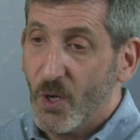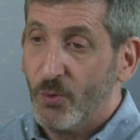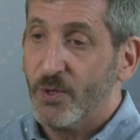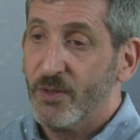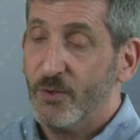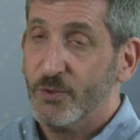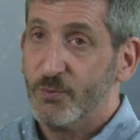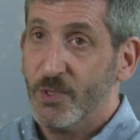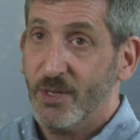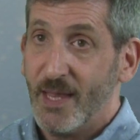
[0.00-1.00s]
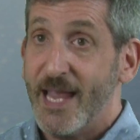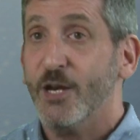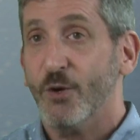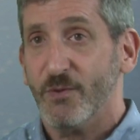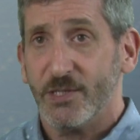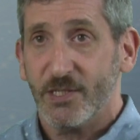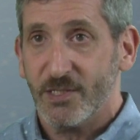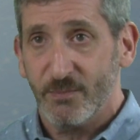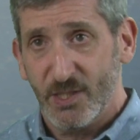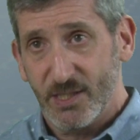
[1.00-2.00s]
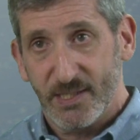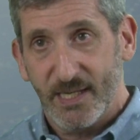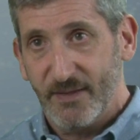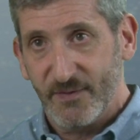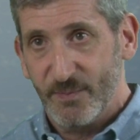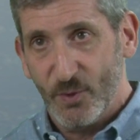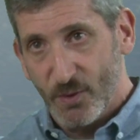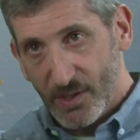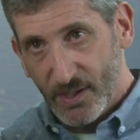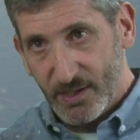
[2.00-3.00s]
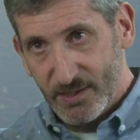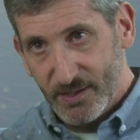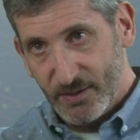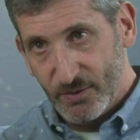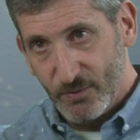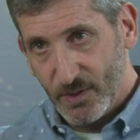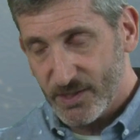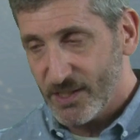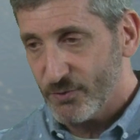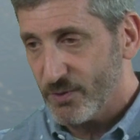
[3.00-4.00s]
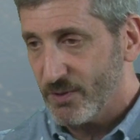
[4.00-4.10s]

only those with a nervous system, it doesn't have to be organized into a central